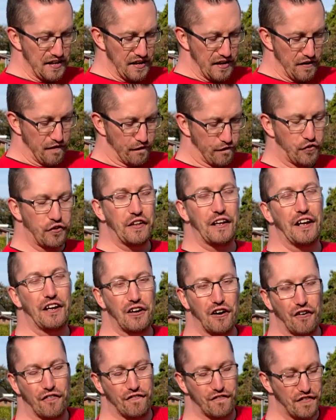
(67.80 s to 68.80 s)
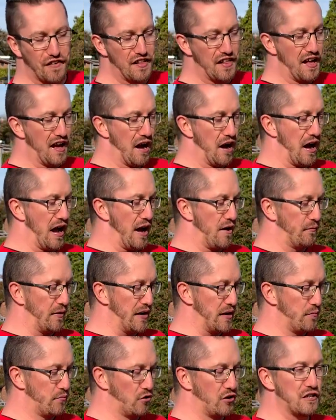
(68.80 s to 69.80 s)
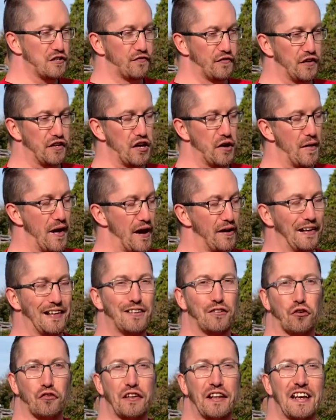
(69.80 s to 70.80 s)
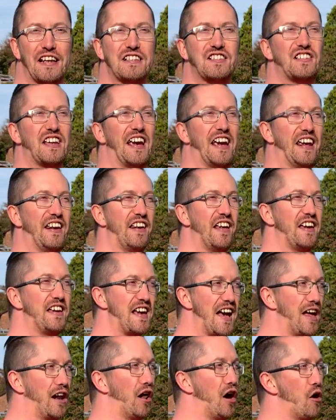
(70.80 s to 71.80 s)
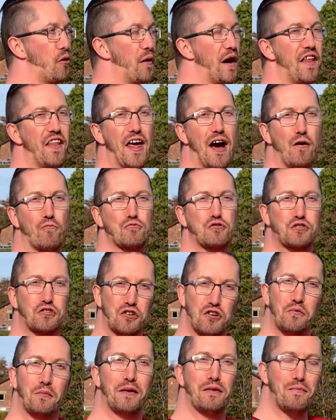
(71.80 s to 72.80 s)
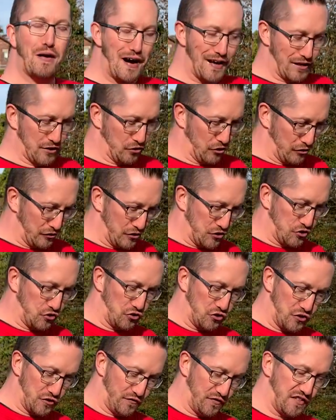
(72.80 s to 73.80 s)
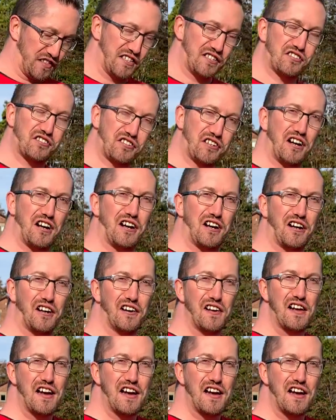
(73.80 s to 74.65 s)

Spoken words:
funny enough, when he brought his video out, he'd done his in yellow, and that was going to be my colour choice for this car.